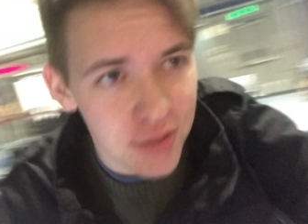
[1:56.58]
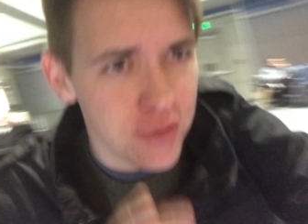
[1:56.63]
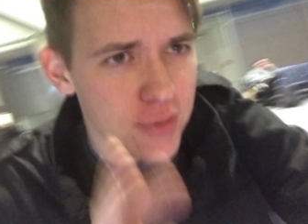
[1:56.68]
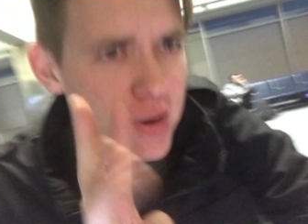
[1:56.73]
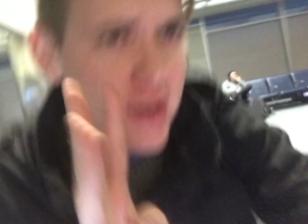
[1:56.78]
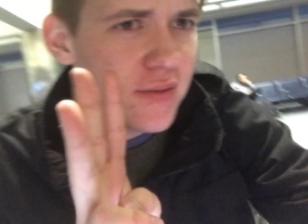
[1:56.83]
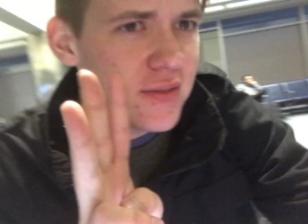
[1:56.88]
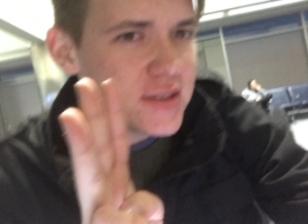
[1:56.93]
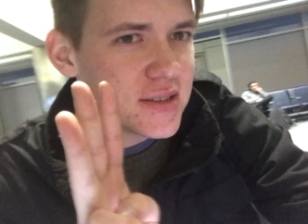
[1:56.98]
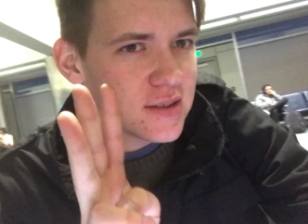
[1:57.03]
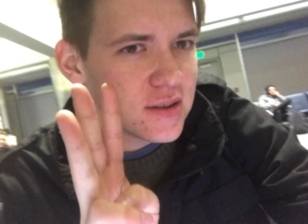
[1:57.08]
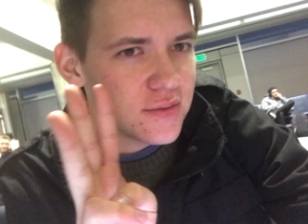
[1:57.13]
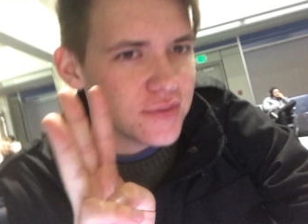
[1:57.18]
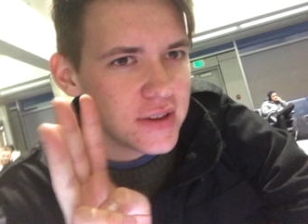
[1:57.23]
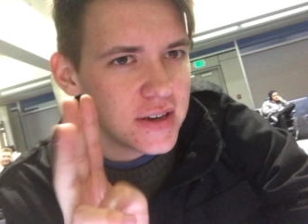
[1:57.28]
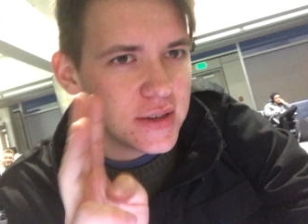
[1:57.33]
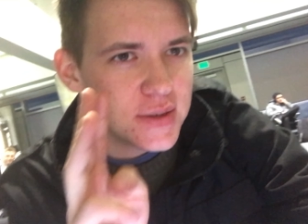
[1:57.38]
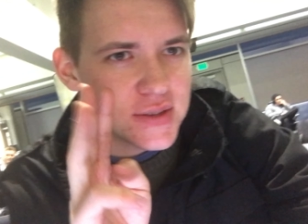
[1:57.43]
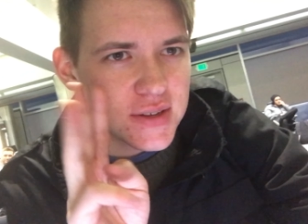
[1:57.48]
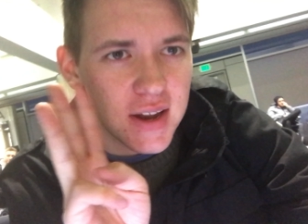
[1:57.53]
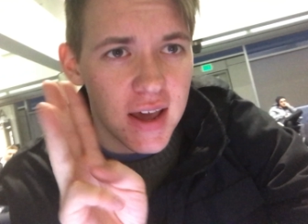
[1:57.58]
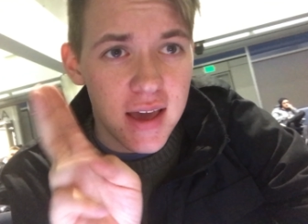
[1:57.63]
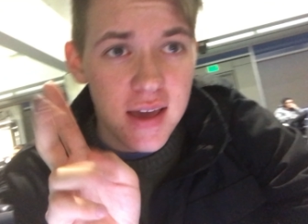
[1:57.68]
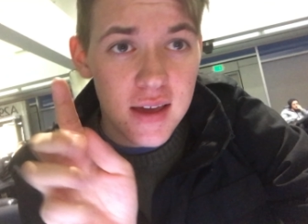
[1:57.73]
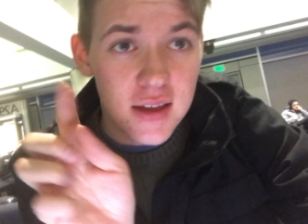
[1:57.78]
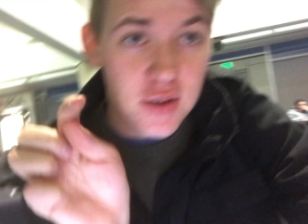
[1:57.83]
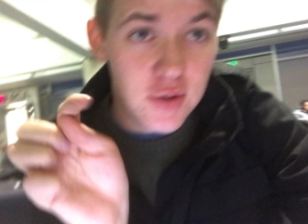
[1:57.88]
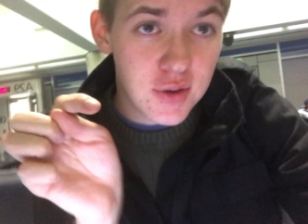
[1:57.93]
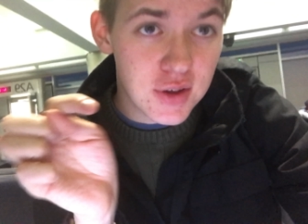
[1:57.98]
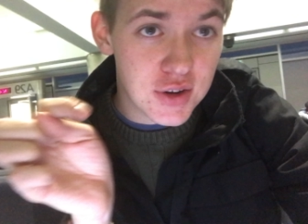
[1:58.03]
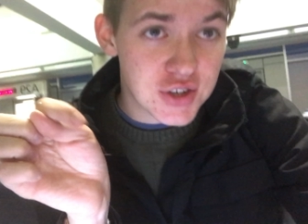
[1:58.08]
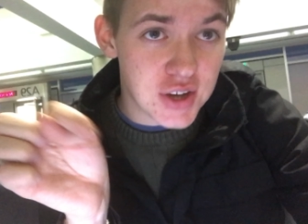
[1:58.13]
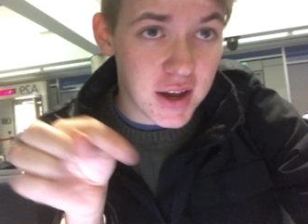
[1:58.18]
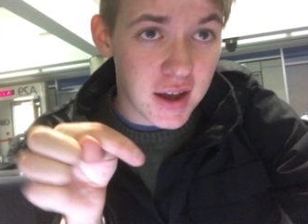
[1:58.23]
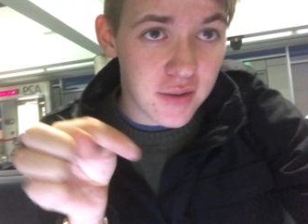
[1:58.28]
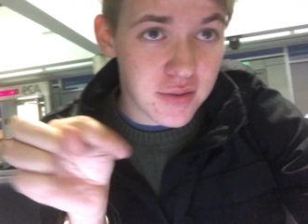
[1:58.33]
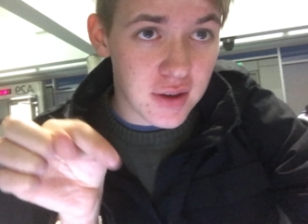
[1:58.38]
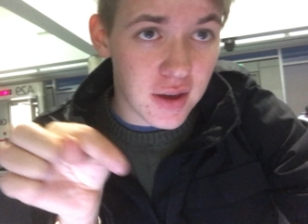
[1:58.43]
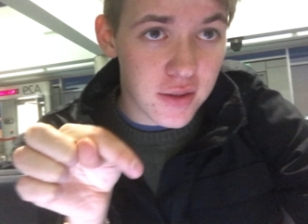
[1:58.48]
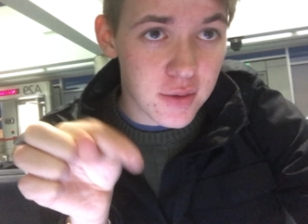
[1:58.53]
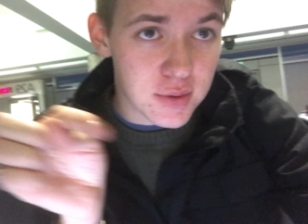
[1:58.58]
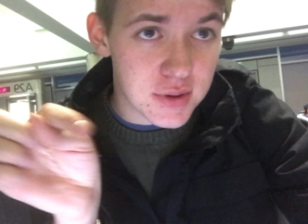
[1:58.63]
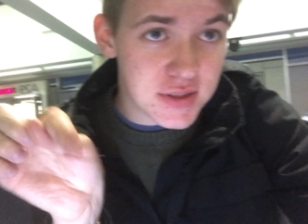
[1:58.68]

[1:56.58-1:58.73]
three of these little videos a day, and you can check out the other